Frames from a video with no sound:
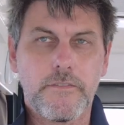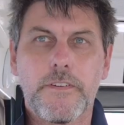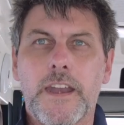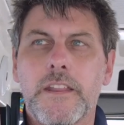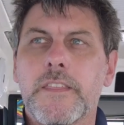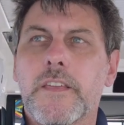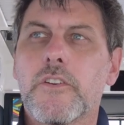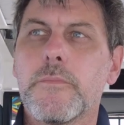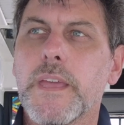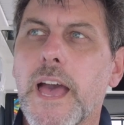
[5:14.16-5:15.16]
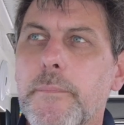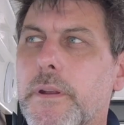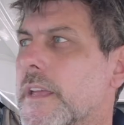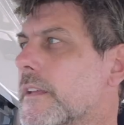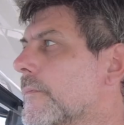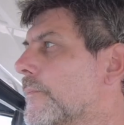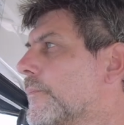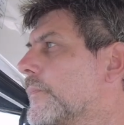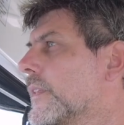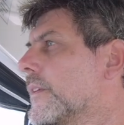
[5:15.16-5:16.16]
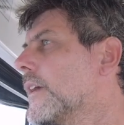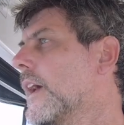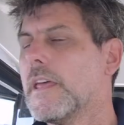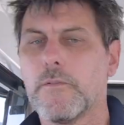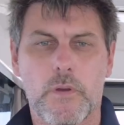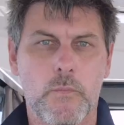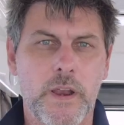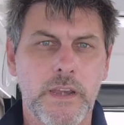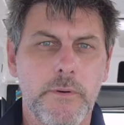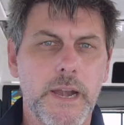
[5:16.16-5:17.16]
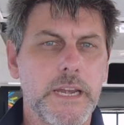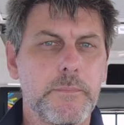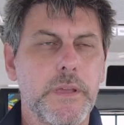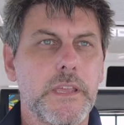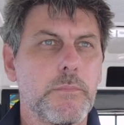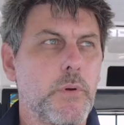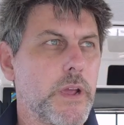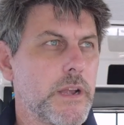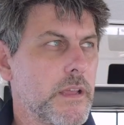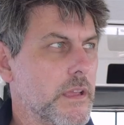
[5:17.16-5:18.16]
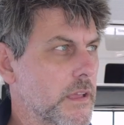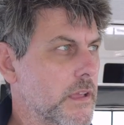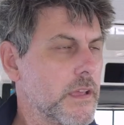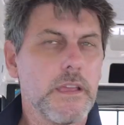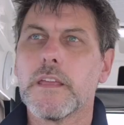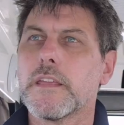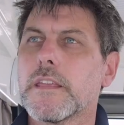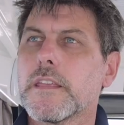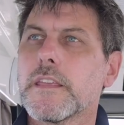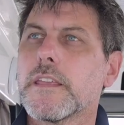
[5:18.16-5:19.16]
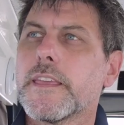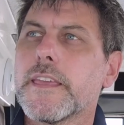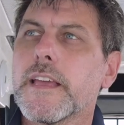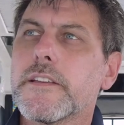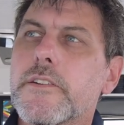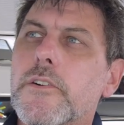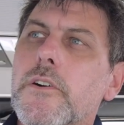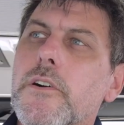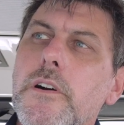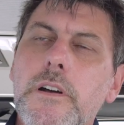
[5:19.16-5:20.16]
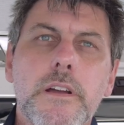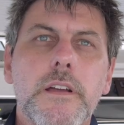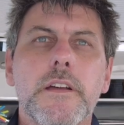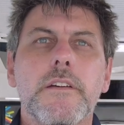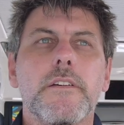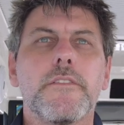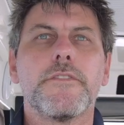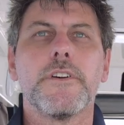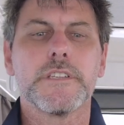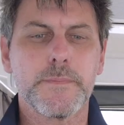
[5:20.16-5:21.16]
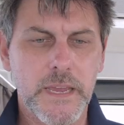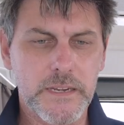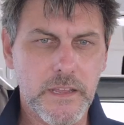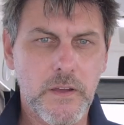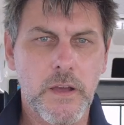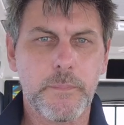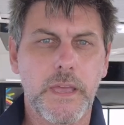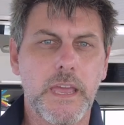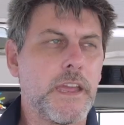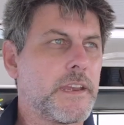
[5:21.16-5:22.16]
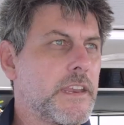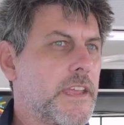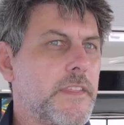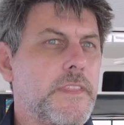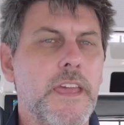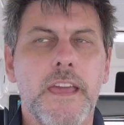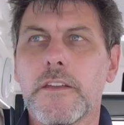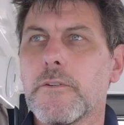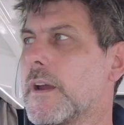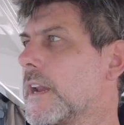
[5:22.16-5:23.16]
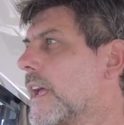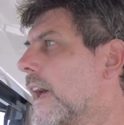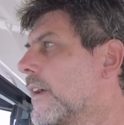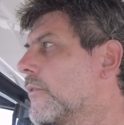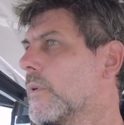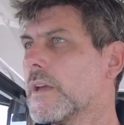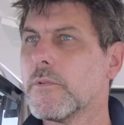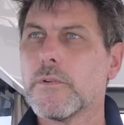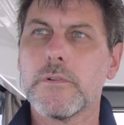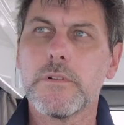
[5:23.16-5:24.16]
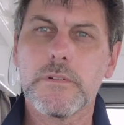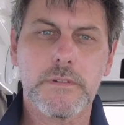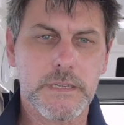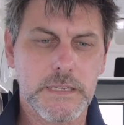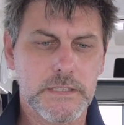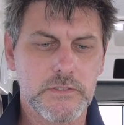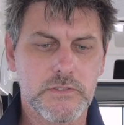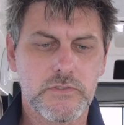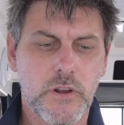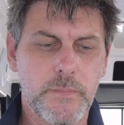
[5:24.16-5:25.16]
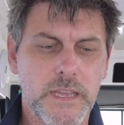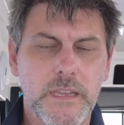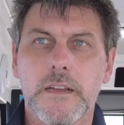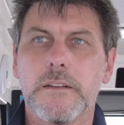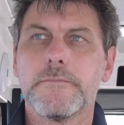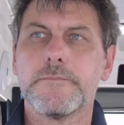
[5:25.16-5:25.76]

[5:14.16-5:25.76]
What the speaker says: for anything that could be happening. And when you're ready to pick your point, get your first mate to go up and get the anchor ready, and we will drop anchor.